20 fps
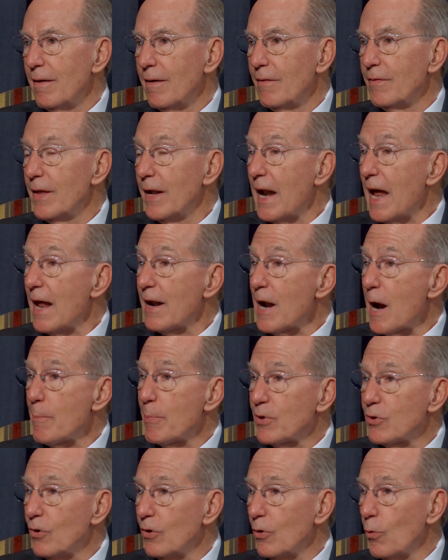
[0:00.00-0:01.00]
Then I had an
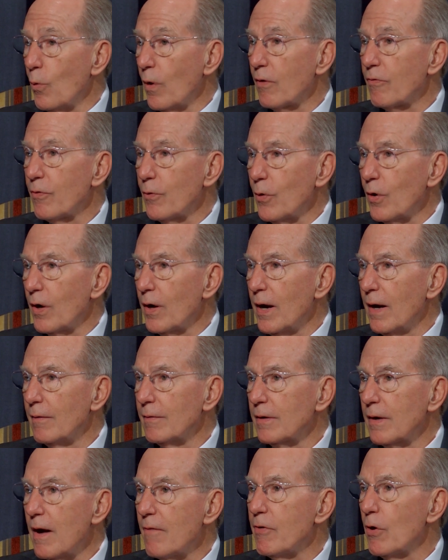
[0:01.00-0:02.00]
opportunity to work for
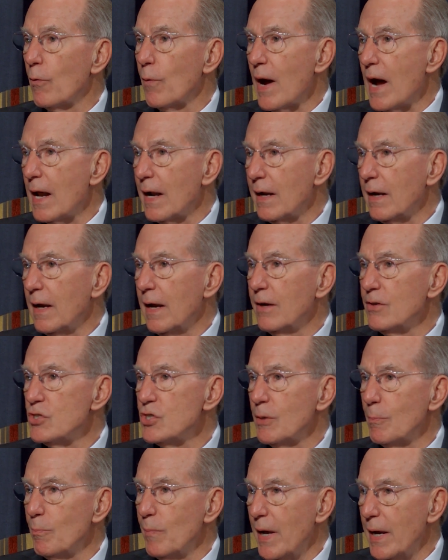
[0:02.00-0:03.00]
Governor Riley and
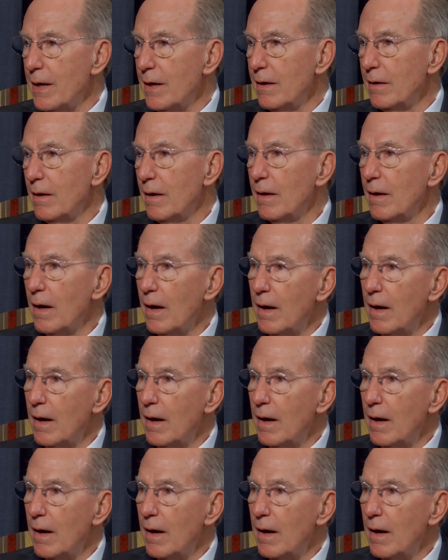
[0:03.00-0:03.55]
Jim Maine